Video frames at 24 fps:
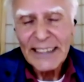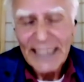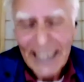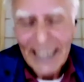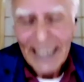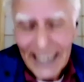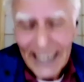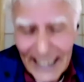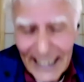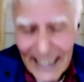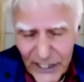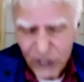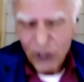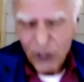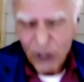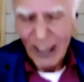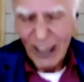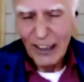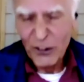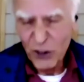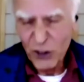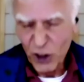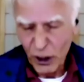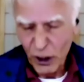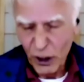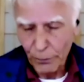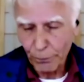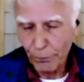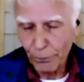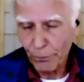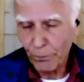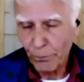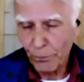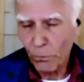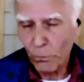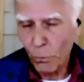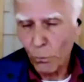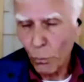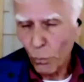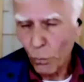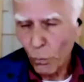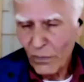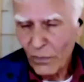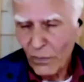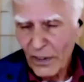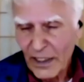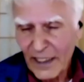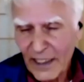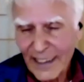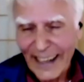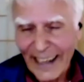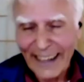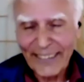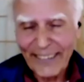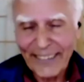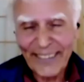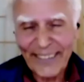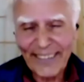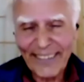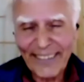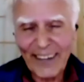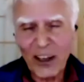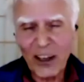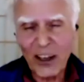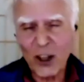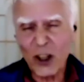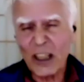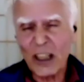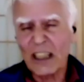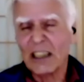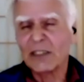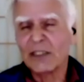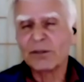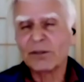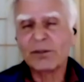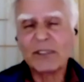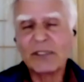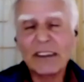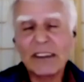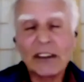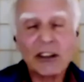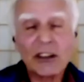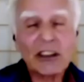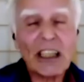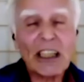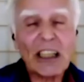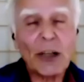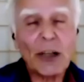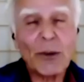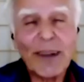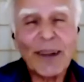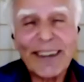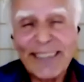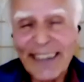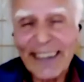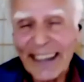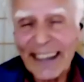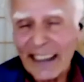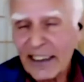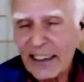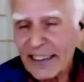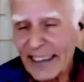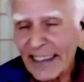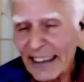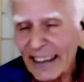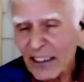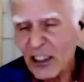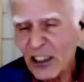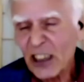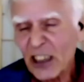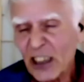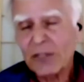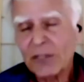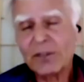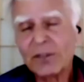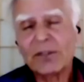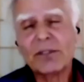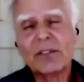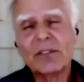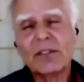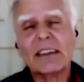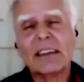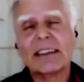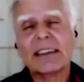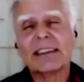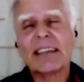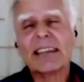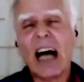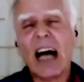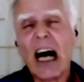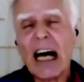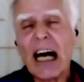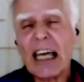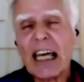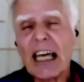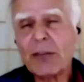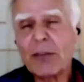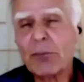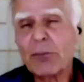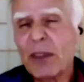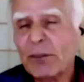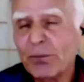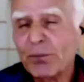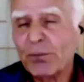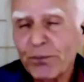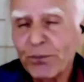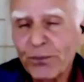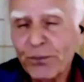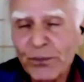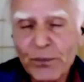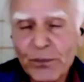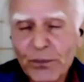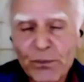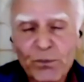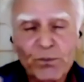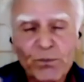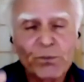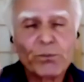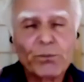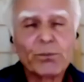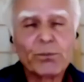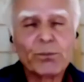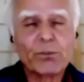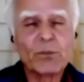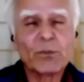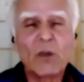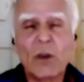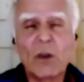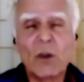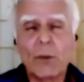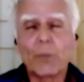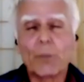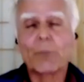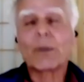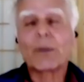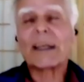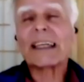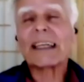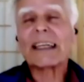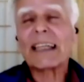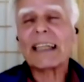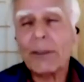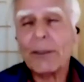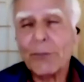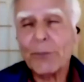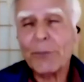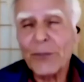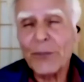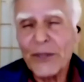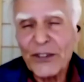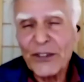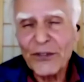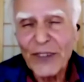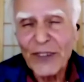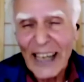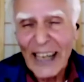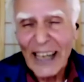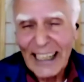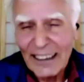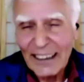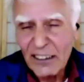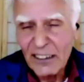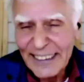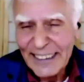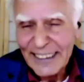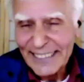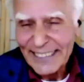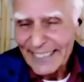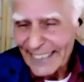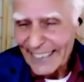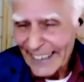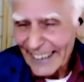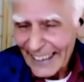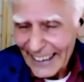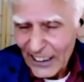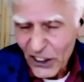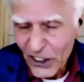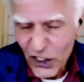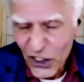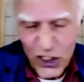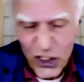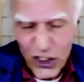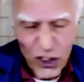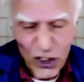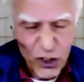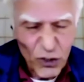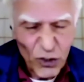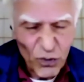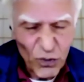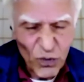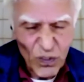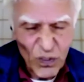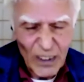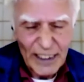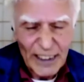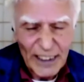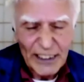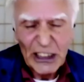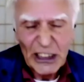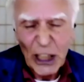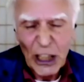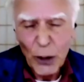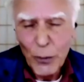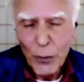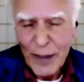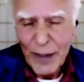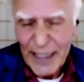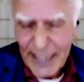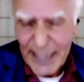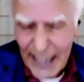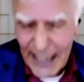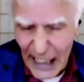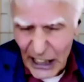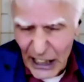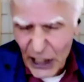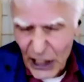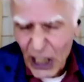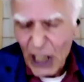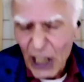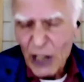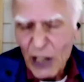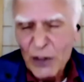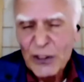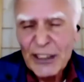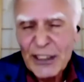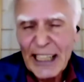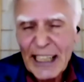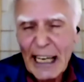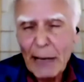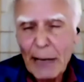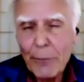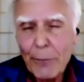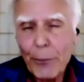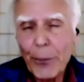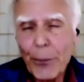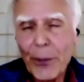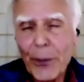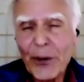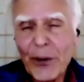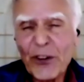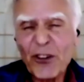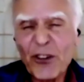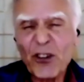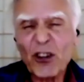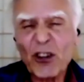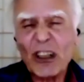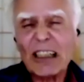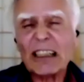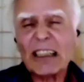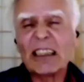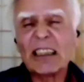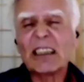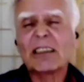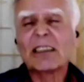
a structure. And so, shall we say then, time becomes valid and, shall we say, temperature